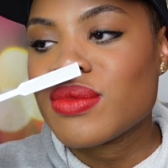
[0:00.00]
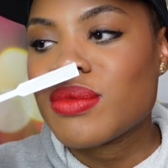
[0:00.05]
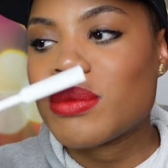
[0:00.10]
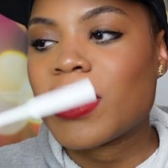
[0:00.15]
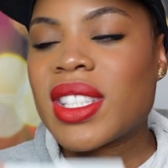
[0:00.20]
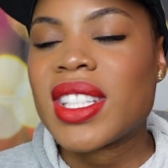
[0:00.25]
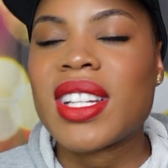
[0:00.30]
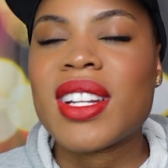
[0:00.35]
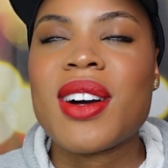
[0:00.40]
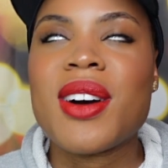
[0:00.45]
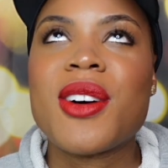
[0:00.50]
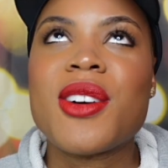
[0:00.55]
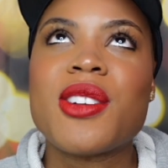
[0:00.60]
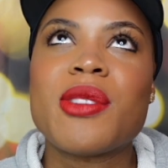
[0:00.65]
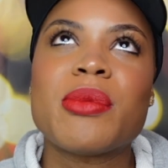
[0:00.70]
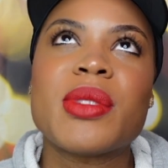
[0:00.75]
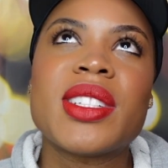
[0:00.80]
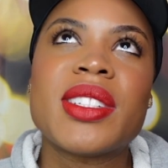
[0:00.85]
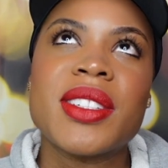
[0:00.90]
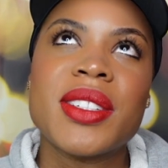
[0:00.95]
But that
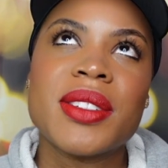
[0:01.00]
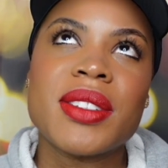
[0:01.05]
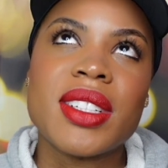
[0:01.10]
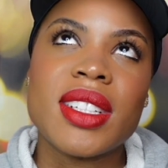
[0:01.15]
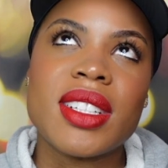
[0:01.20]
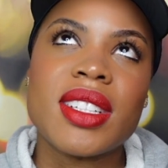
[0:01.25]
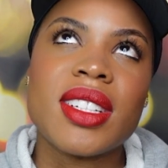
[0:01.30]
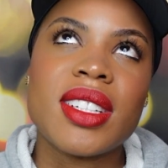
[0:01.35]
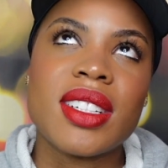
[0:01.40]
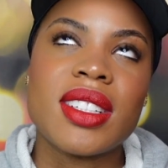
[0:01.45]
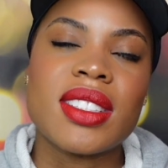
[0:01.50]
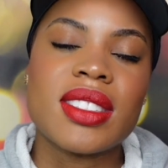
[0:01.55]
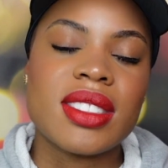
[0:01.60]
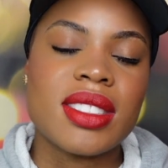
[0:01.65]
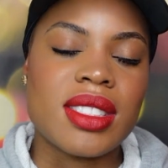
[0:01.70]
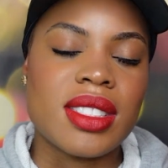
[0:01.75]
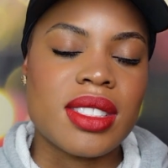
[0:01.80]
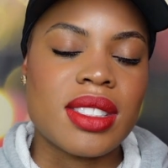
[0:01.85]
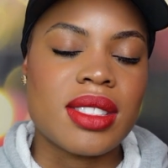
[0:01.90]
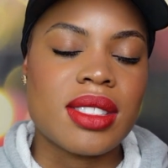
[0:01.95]
almond note in here
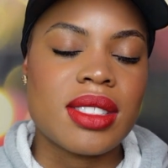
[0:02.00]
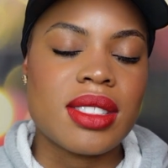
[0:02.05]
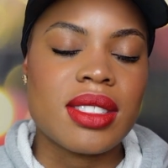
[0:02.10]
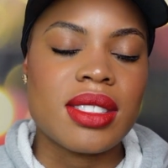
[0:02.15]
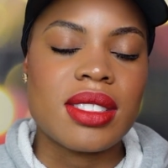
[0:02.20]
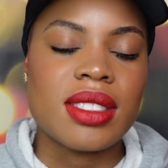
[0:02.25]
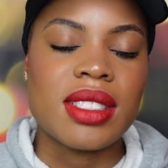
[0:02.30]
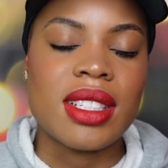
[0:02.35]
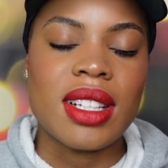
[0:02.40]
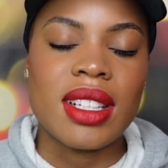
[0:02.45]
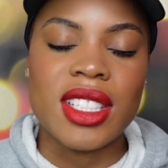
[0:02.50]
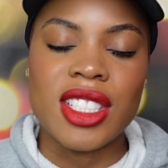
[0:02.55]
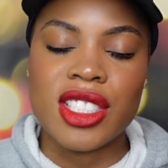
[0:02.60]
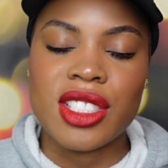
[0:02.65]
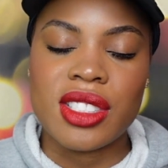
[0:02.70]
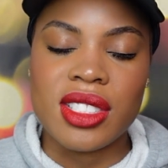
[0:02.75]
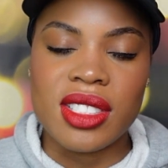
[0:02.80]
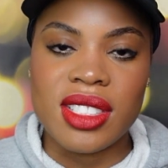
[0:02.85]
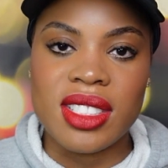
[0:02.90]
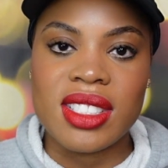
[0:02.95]
is just
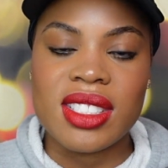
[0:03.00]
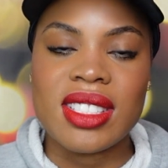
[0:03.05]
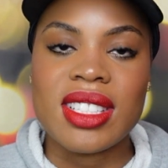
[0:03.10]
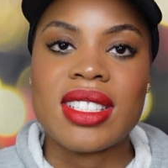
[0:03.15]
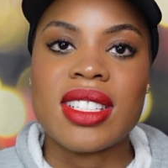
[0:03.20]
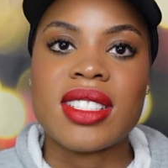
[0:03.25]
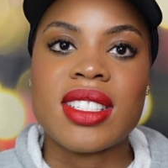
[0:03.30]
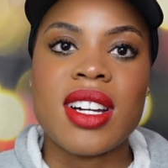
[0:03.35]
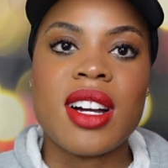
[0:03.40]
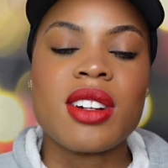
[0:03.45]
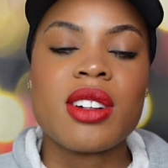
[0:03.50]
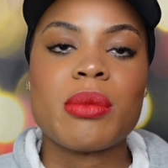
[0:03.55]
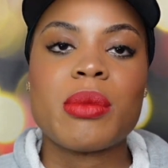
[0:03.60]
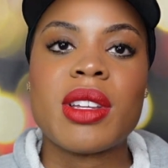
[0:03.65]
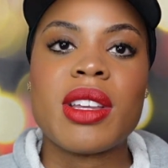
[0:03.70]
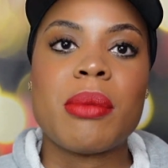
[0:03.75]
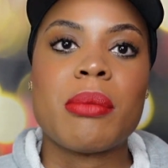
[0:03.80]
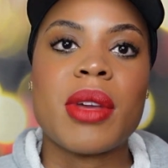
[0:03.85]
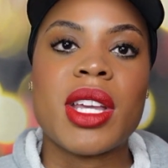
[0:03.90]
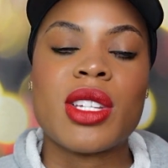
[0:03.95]
delicious. And the tonka
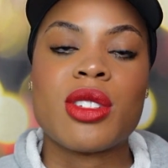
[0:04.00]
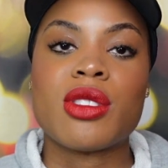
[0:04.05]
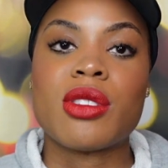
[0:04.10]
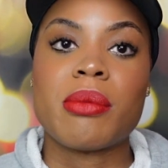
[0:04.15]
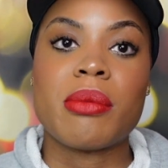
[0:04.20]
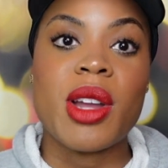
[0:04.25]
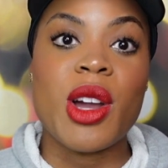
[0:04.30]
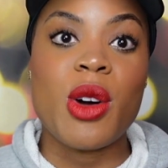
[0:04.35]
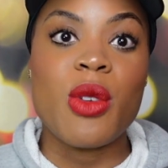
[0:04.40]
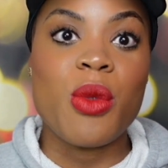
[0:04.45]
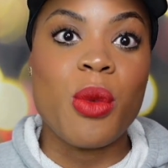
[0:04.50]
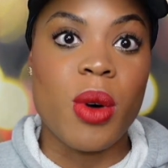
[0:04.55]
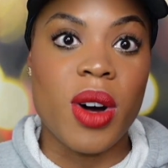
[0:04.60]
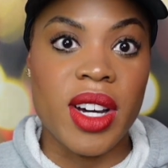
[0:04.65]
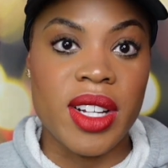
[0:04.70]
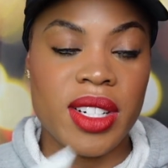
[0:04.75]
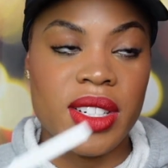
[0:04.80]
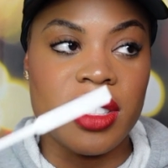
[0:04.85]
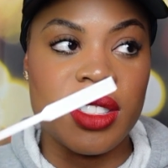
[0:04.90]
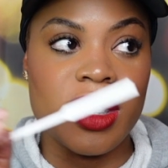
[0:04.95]
bean makes your mouth
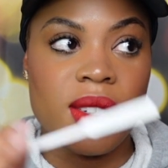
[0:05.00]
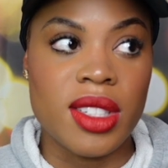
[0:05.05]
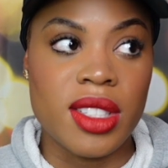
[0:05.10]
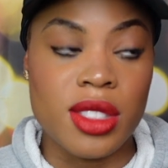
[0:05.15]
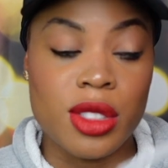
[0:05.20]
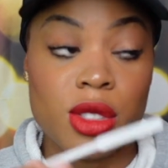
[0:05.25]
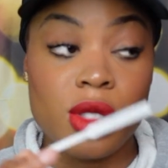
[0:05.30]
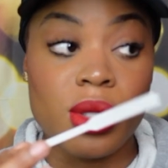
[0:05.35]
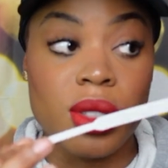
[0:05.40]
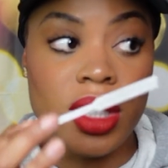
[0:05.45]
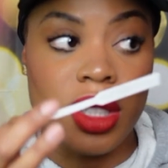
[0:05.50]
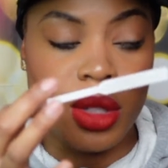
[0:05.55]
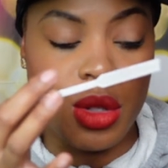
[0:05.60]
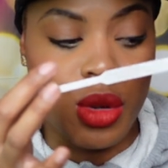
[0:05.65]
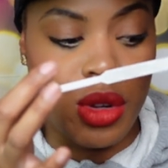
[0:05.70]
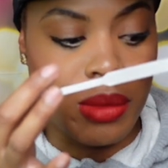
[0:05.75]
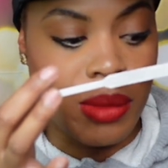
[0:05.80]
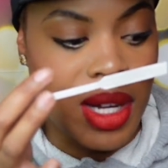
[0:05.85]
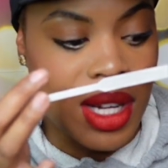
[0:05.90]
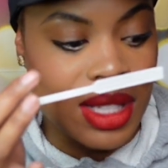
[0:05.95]
water. So this is truly a
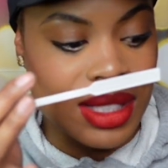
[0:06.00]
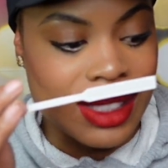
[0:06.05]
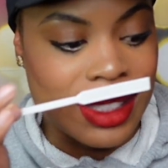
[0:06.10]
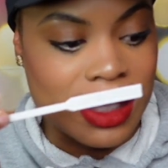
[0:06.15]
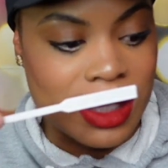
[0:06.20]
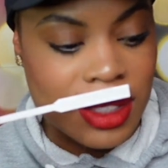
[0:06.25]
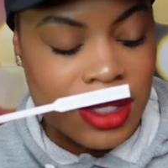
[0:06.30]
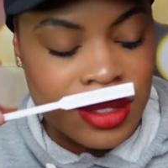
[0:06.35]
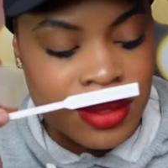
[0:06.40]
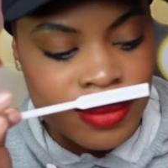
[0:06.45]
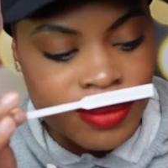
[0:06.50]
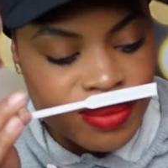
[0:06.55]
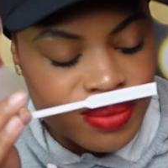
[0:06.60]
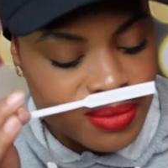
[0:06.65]
gourmand scent.